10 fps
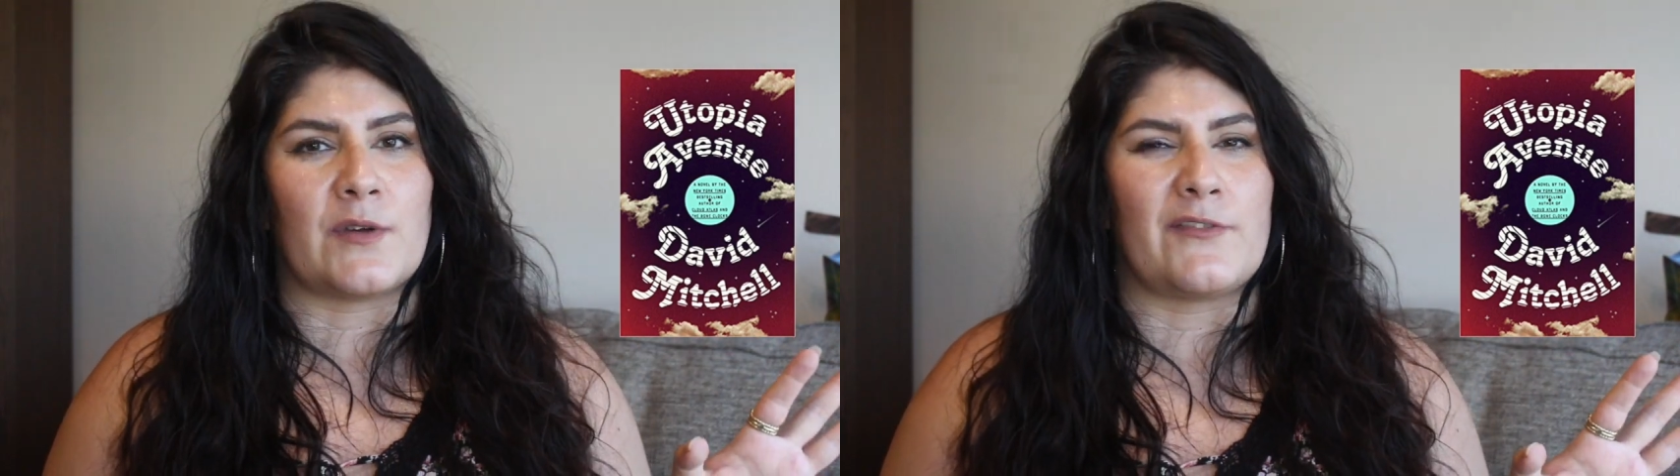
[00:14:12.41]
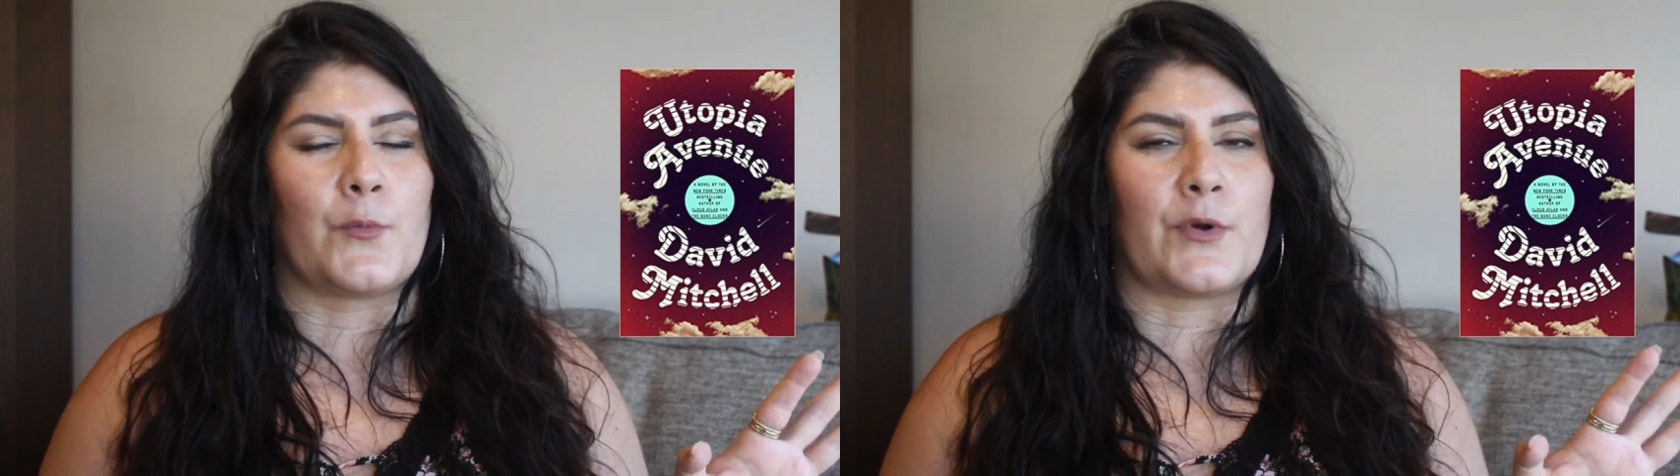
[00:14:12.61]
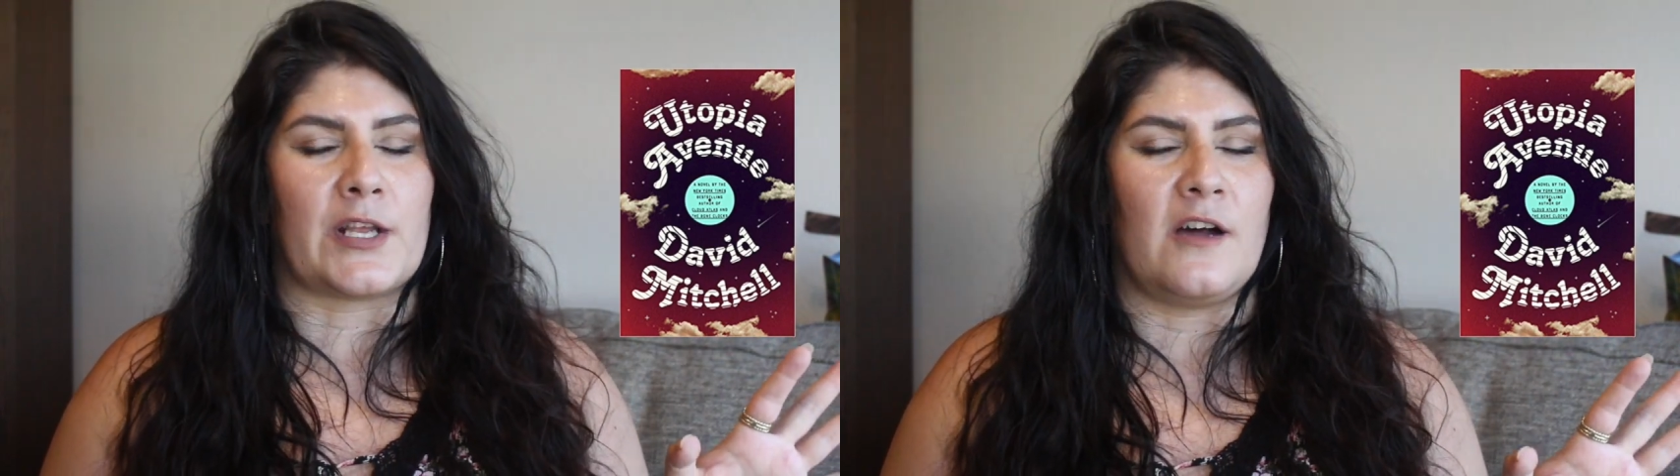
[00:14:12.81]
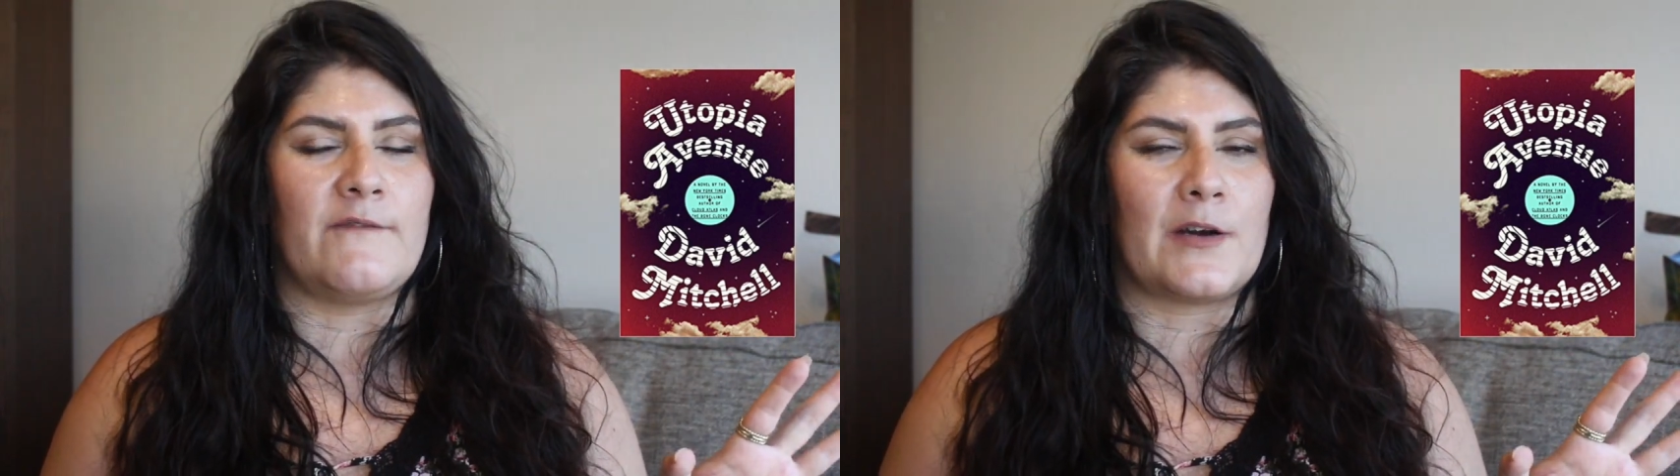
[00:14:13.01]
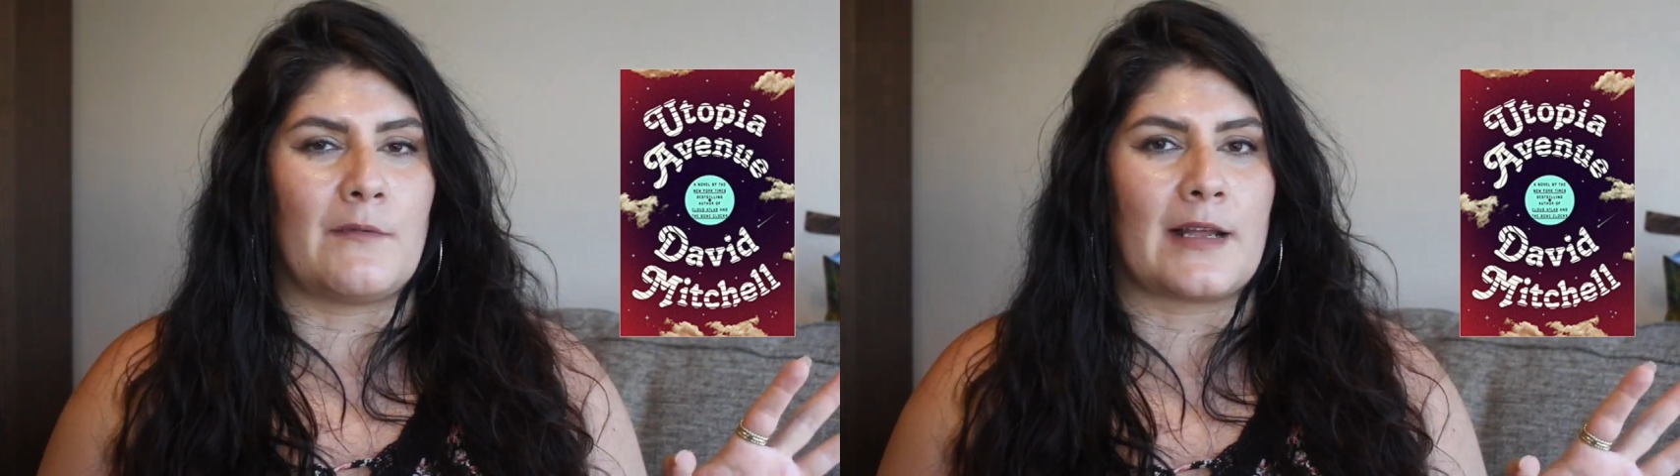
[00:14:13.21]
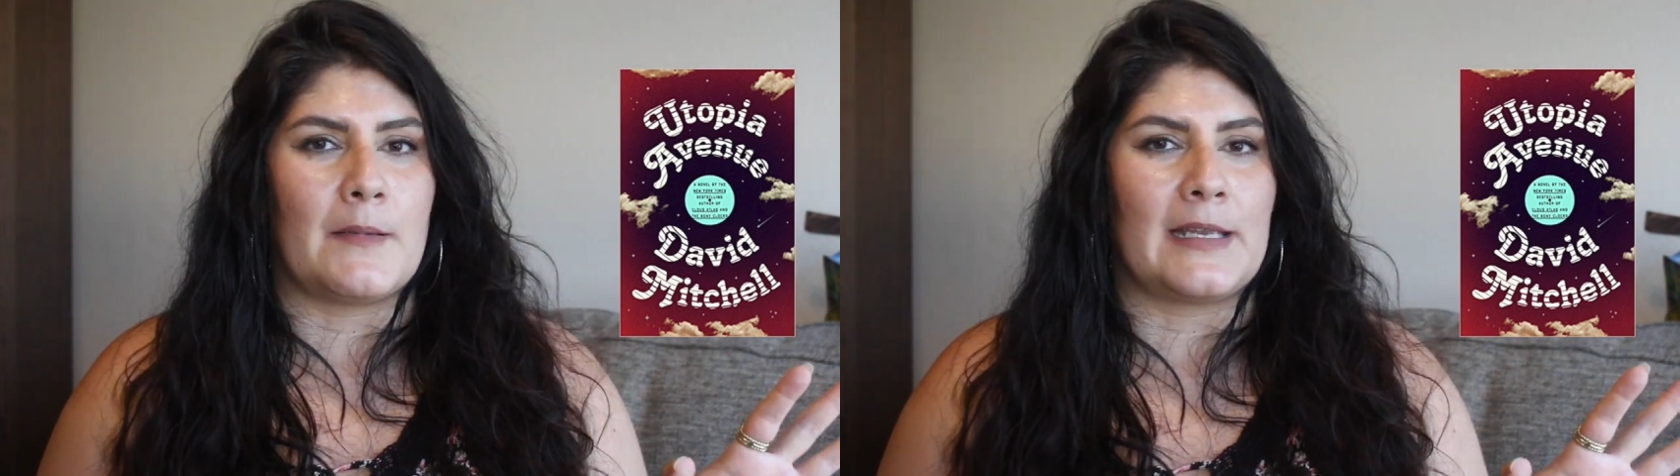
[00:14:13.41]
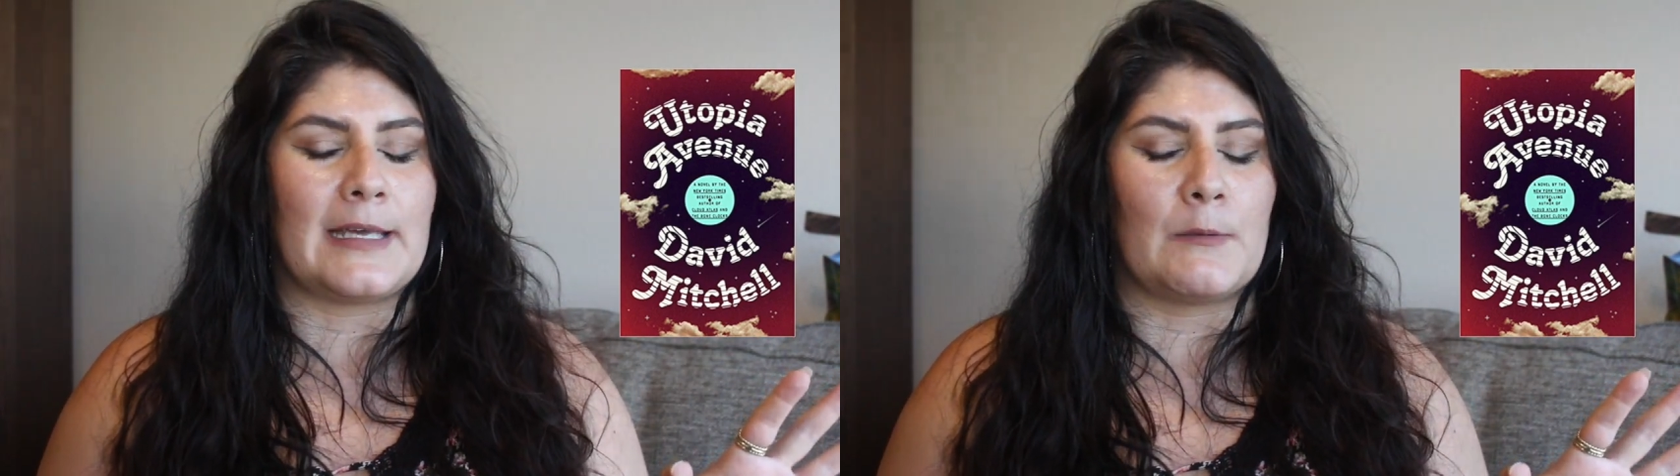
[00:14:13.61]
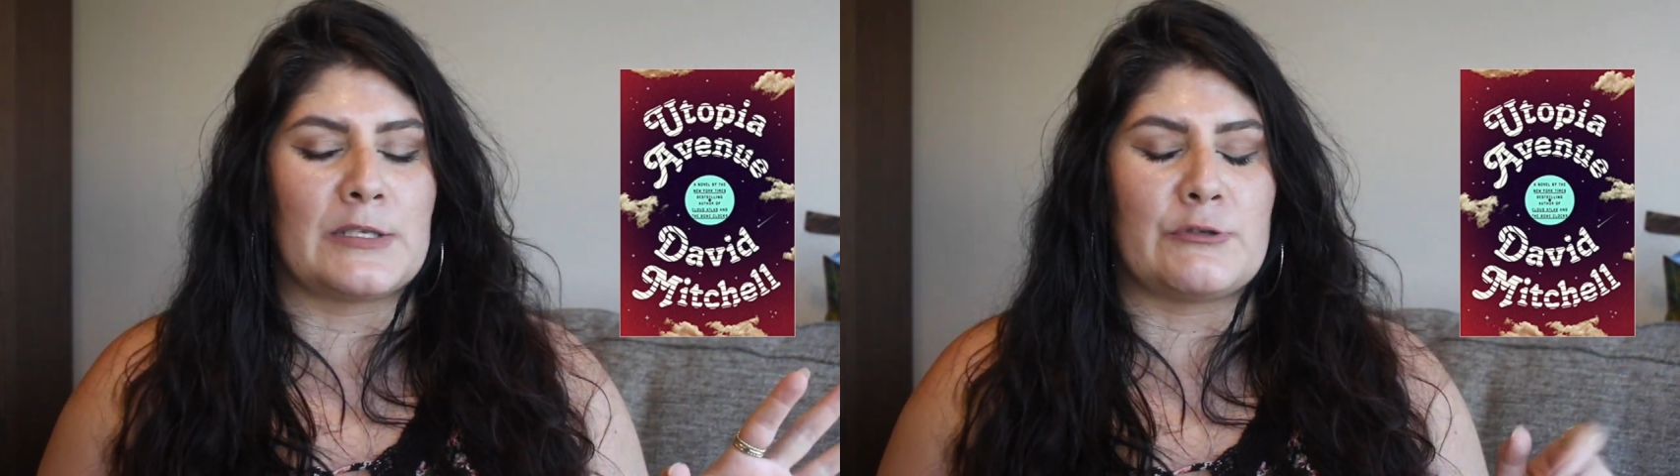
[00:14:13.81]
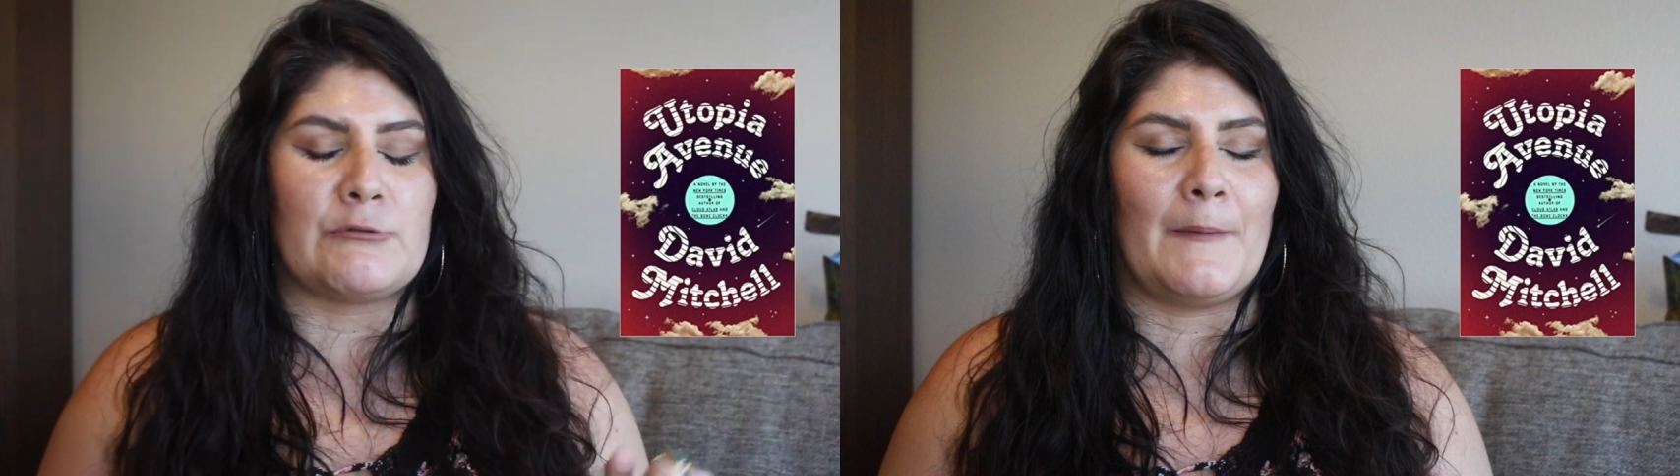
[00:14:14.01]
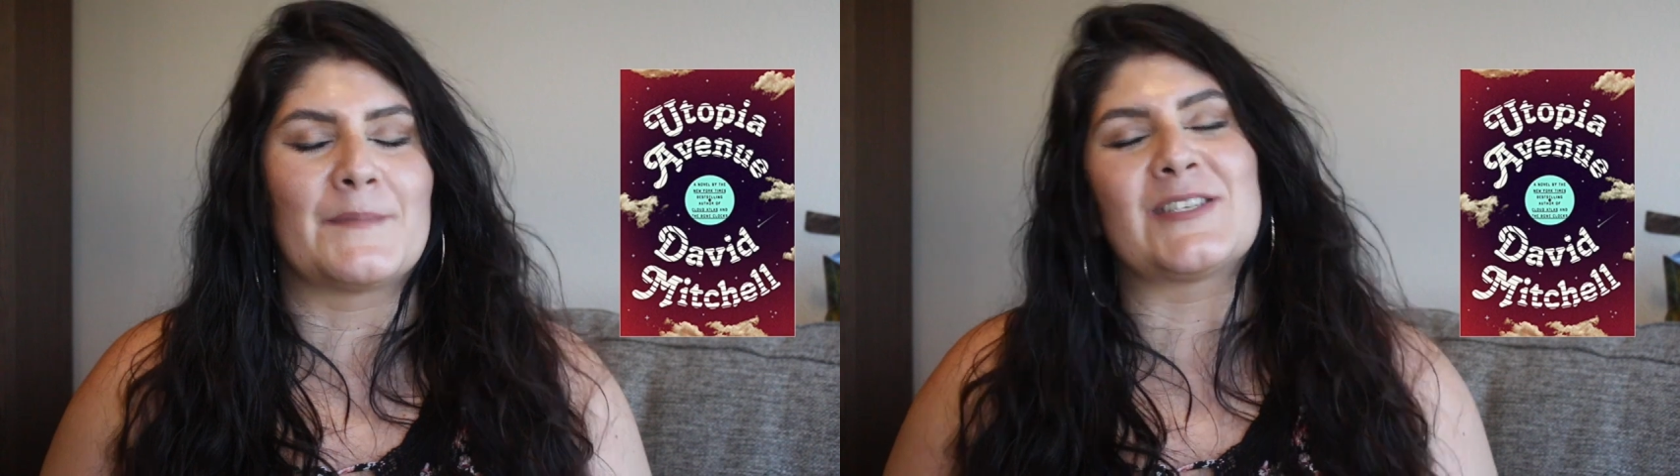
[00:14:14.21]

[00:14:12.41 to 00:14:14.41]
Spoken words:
so I feel pretty confident recommending that one to you.